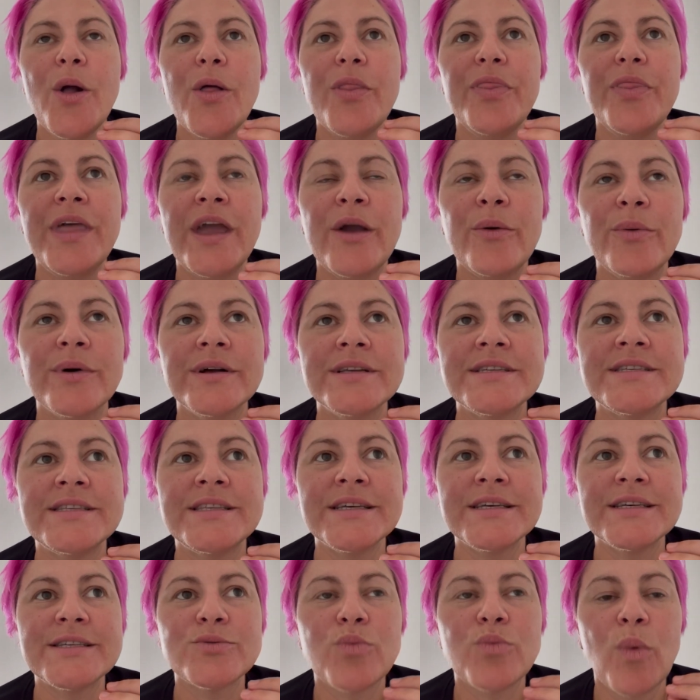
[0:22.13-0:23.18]
there was
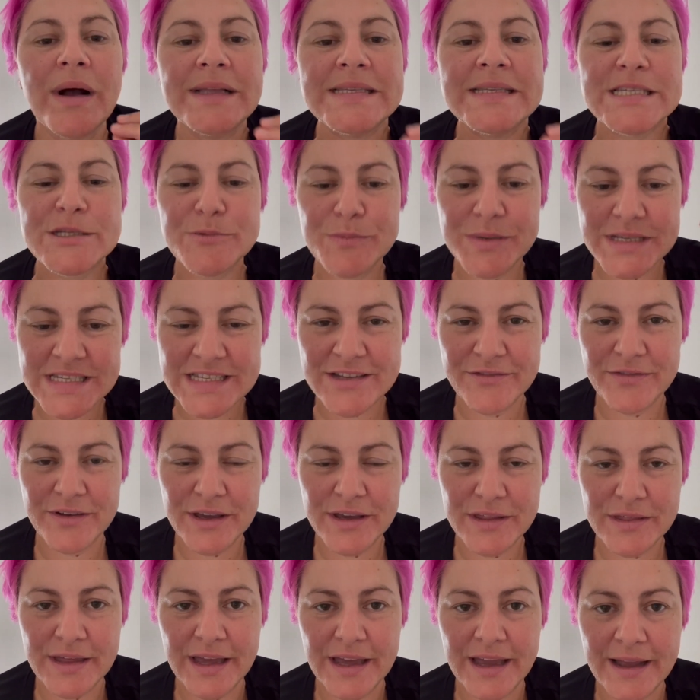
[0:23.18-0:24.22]
this one
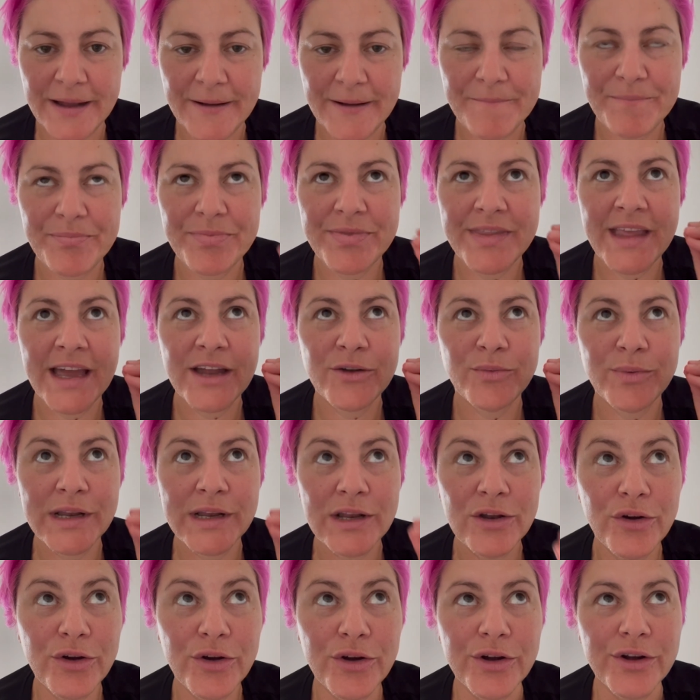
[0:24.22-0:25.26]
specific thing that we
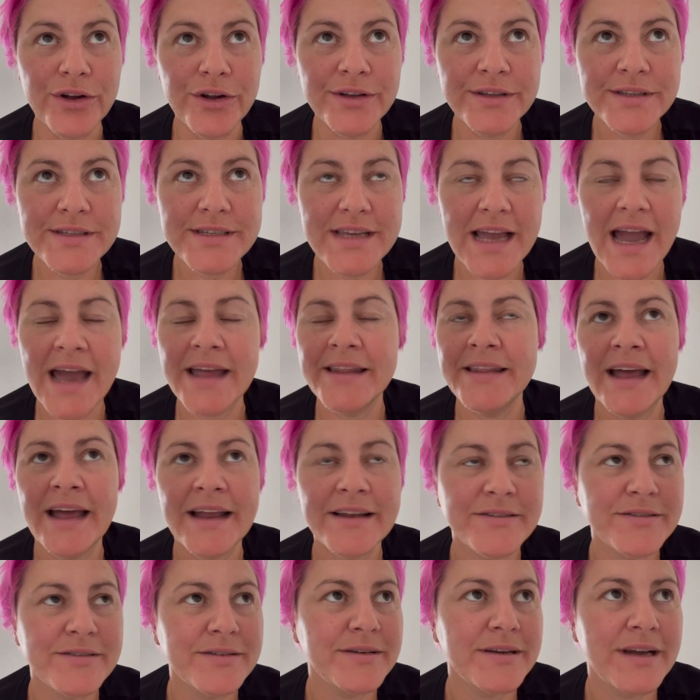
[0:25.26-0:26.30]
learned and
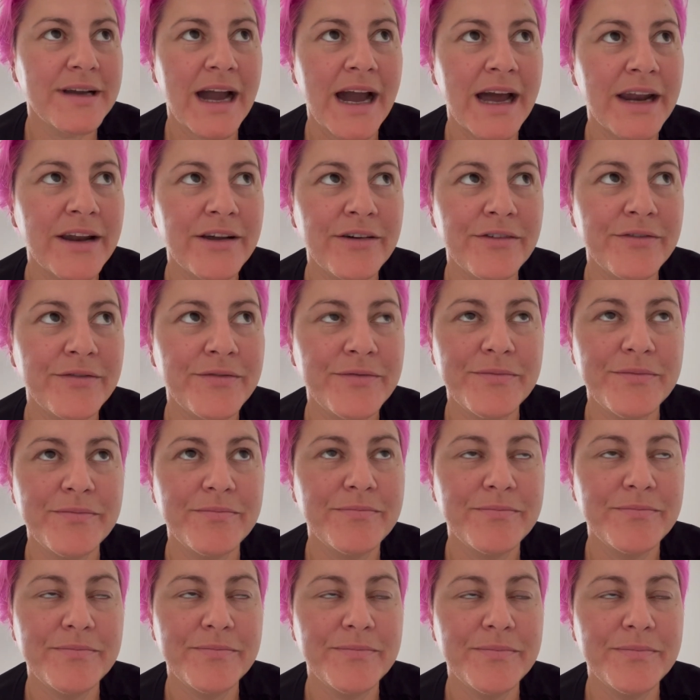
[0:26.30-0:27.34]
that kind of
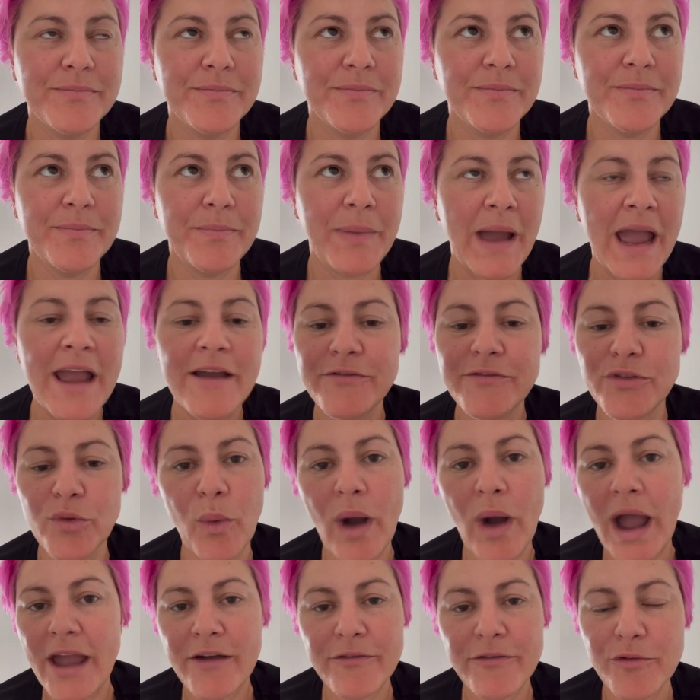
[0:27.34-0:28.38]
paved the
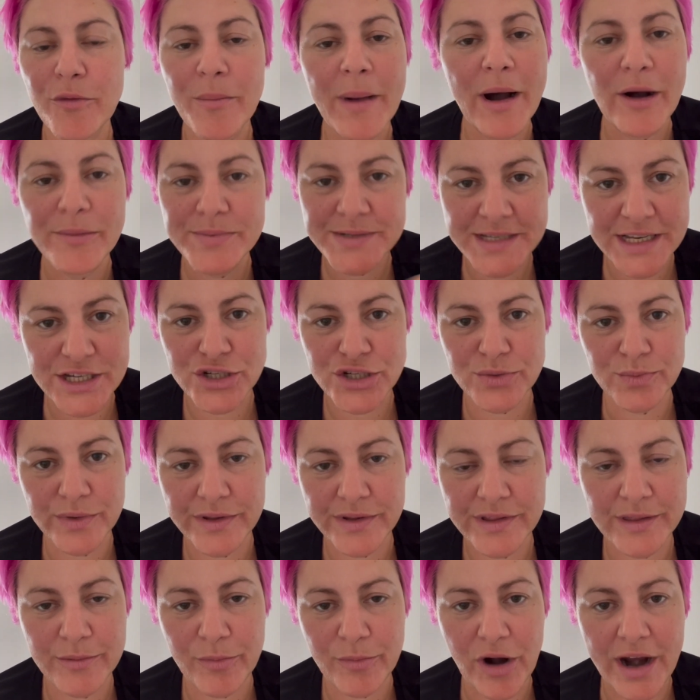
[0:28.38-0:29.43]
way for my obsession
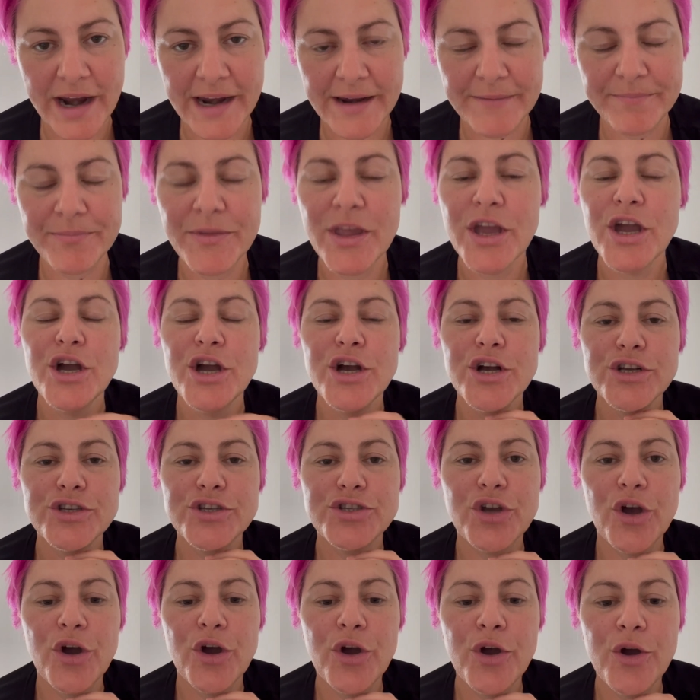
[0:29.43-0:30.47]
with the brain.
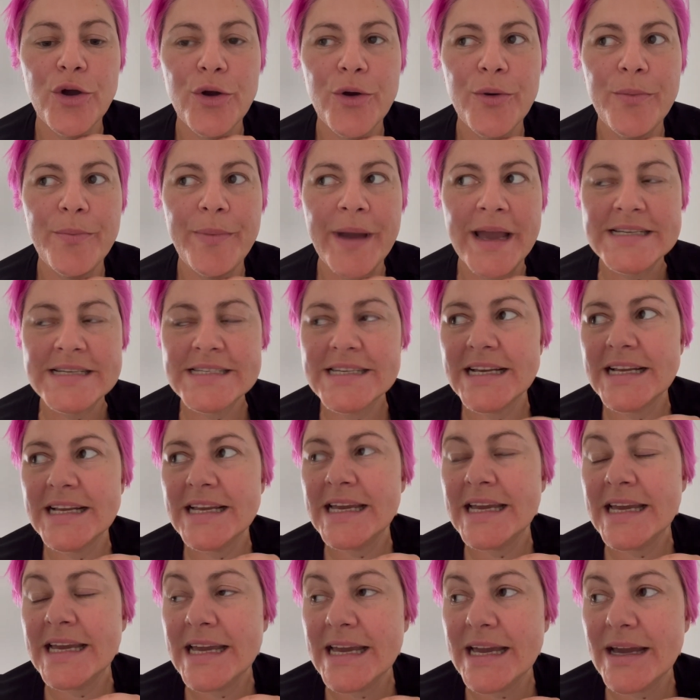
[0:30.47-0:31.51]
So
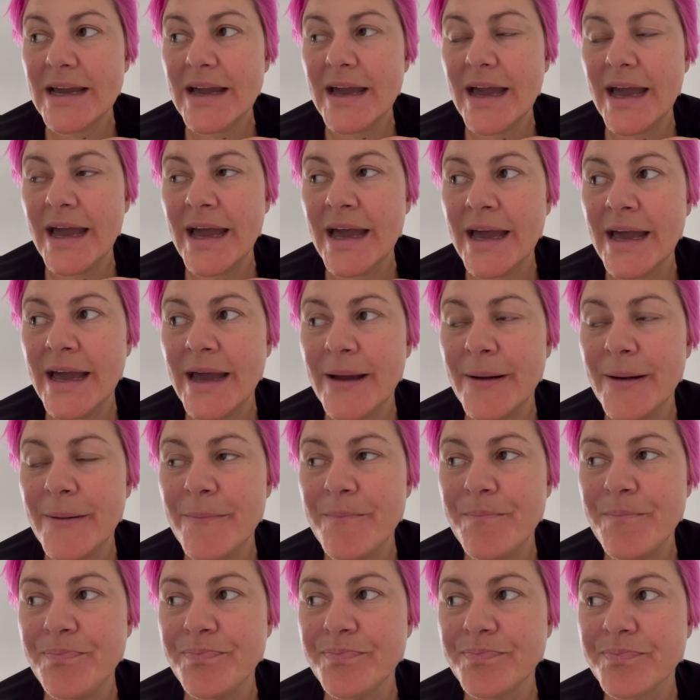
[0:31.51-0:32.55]
basically,
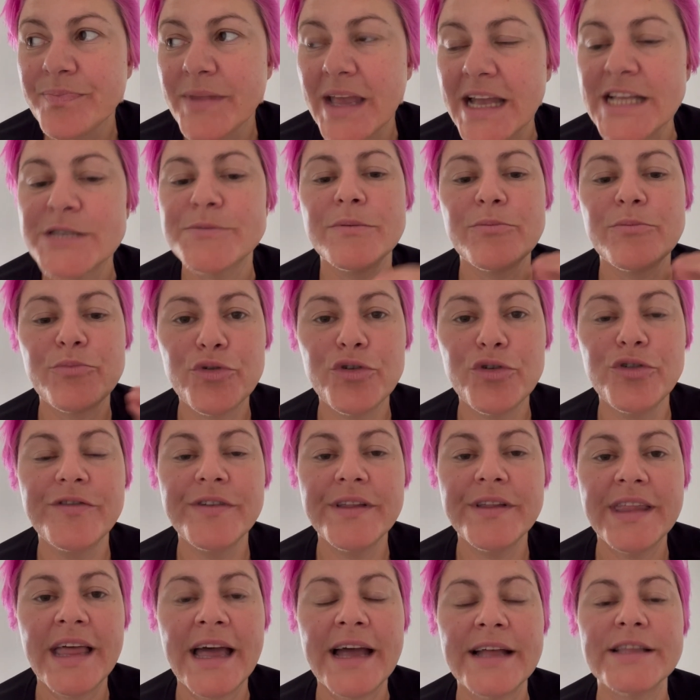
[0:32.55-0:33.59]
um, it's been
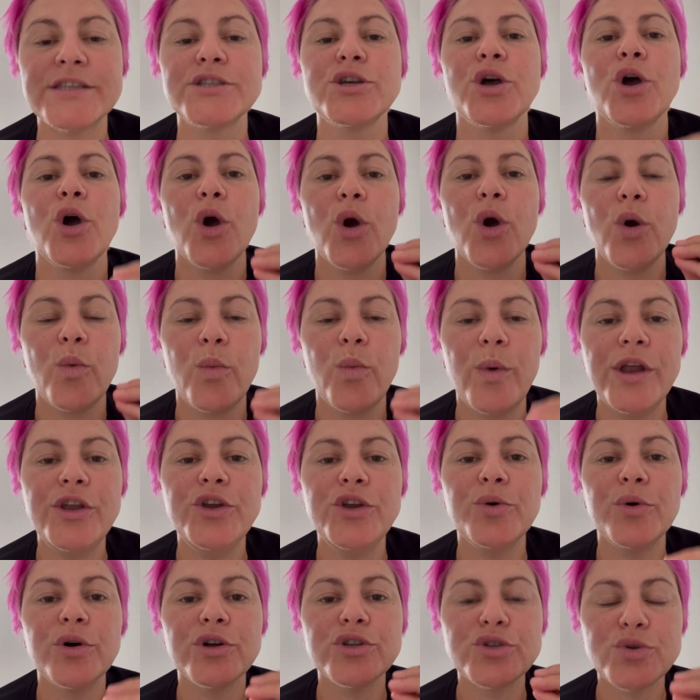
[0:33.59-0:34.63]
proven that when
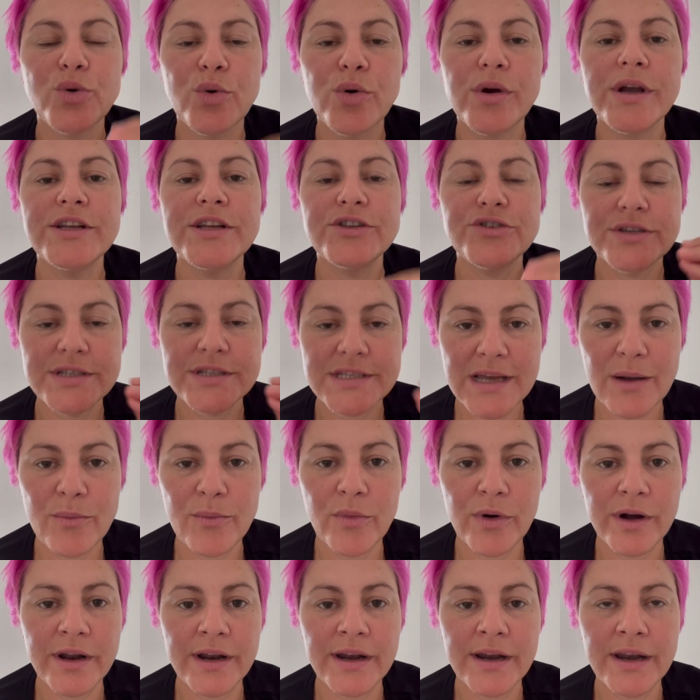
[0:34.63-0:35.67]
you are talking to
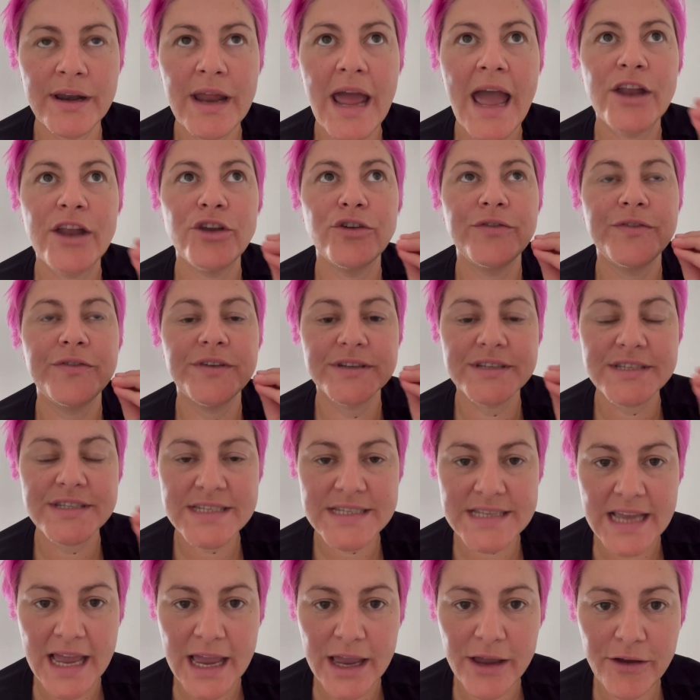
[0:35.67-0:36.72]
someone and you feel
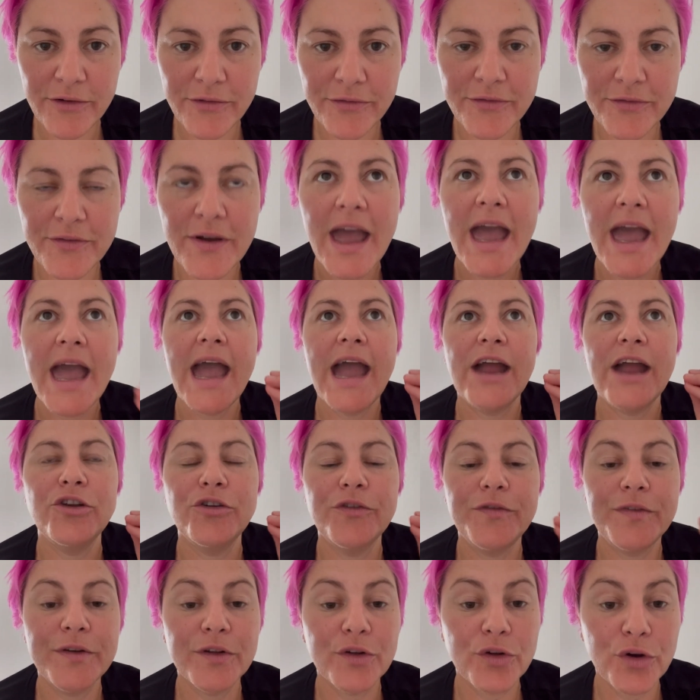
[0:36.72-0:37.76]
safe and you
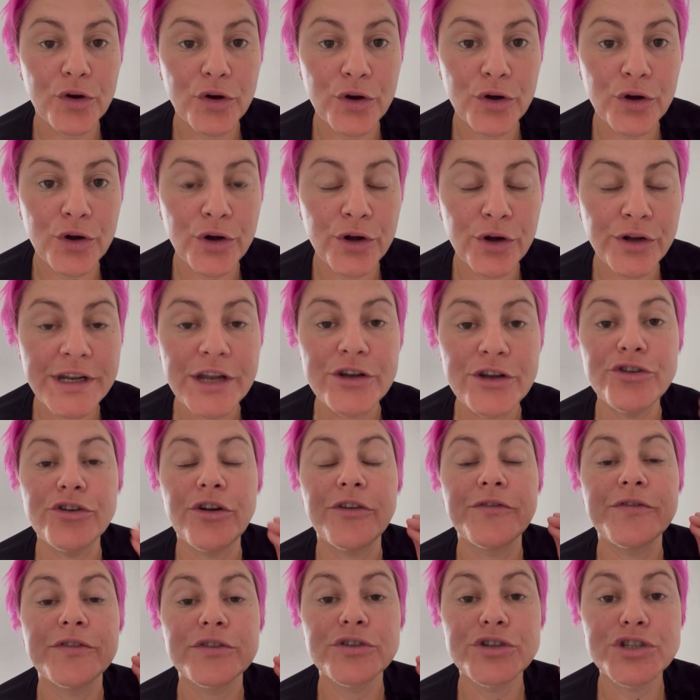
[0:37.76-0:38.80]
feel heard and you
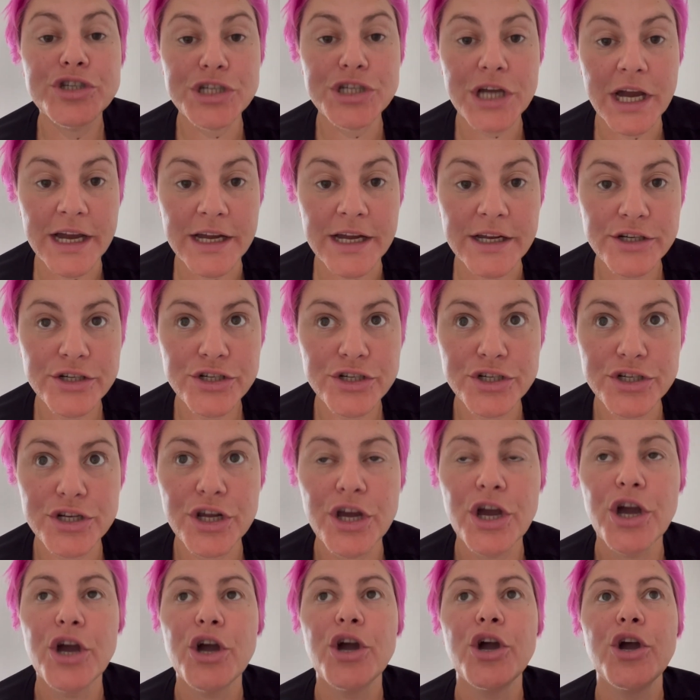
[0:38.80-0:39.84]
don't feel judged,
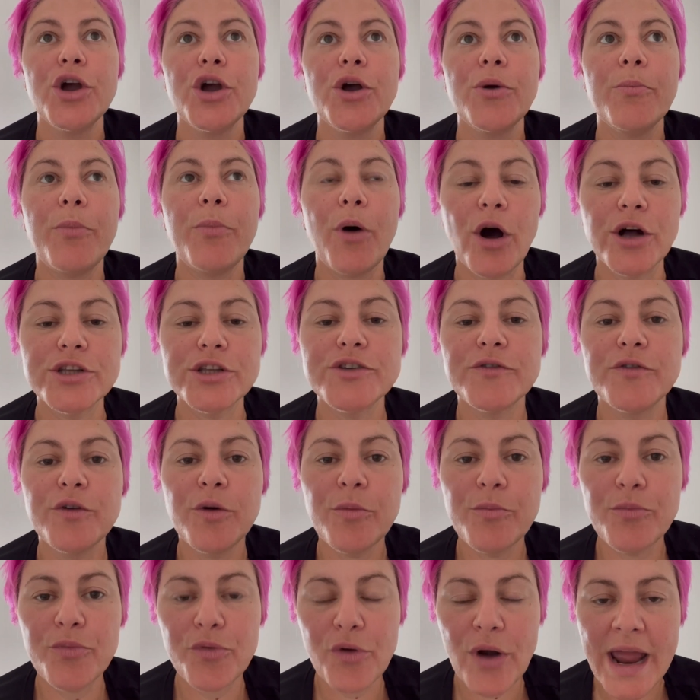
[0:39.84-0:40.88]
parts of your
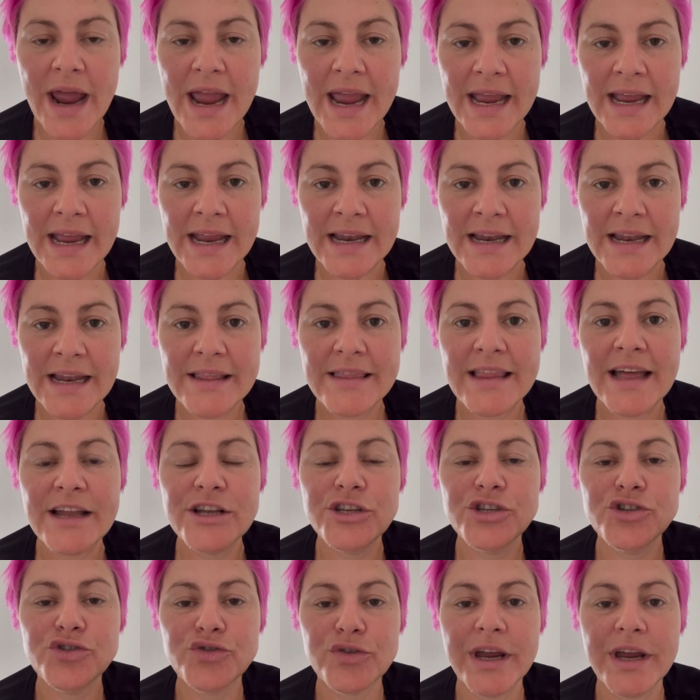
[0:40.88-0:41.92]
brain
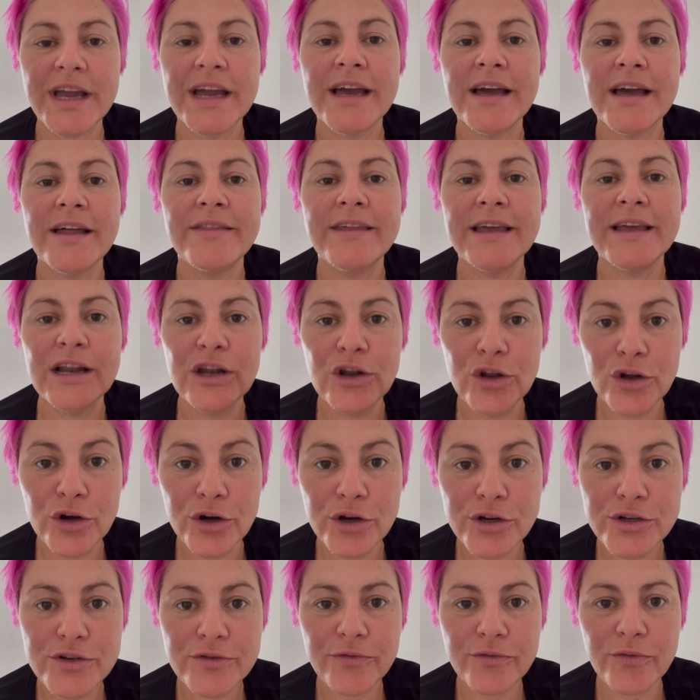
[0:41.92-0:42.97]
that trigger the
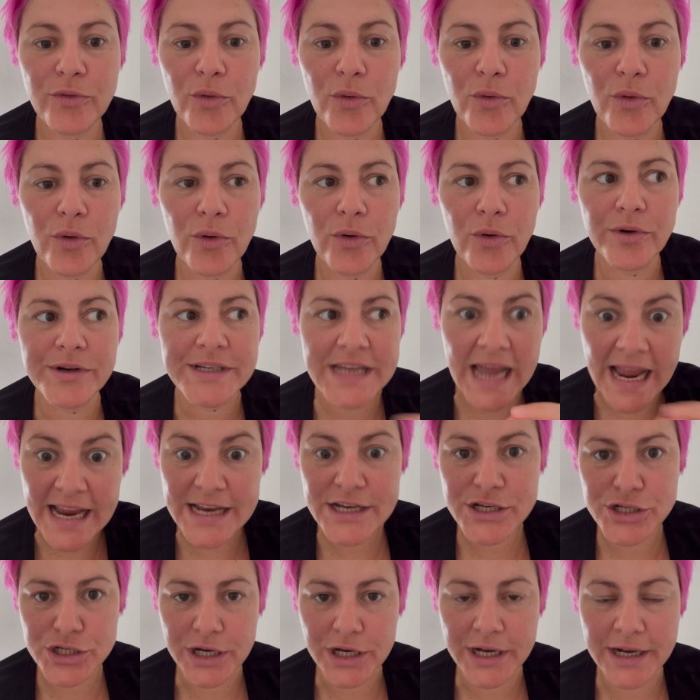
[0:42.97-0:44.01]
alert for
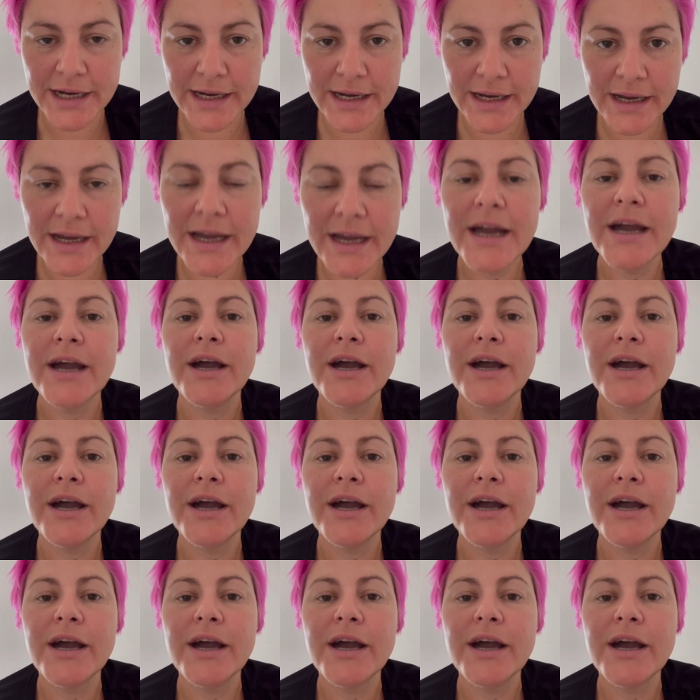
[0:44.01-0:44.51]
danger